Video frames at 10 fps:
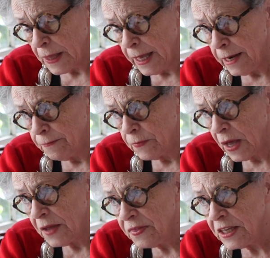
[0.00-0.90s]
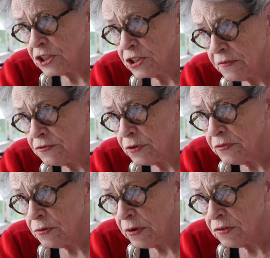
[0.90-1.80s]
And I think chef
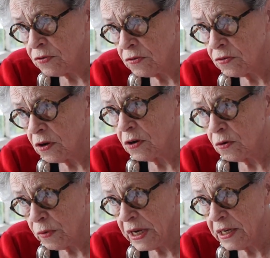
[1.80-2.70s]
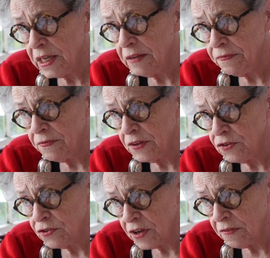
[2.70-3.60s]
driven restaurants are great if the
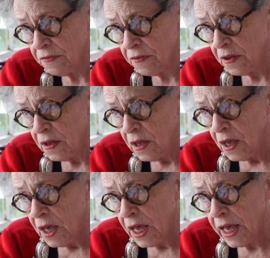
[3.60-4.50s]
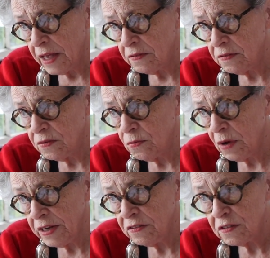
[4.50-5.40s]
chef has the
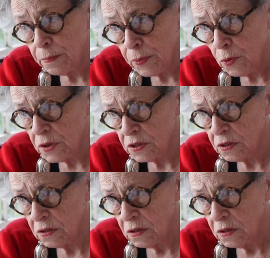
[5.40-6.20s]
right support